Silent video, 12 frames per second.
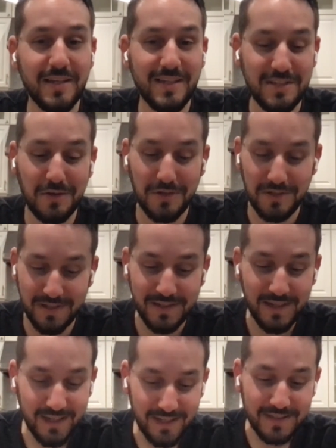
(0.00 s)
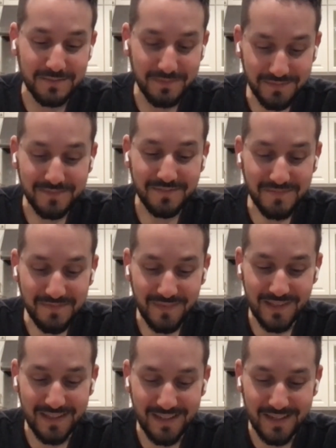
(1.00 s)
yeah, totally. Very cool.
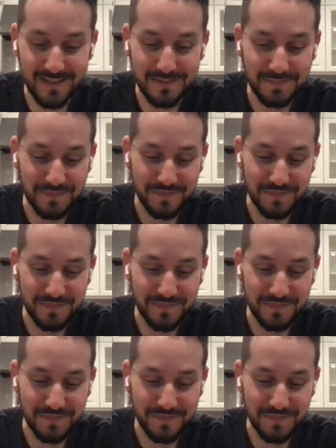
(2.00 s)
Yeah.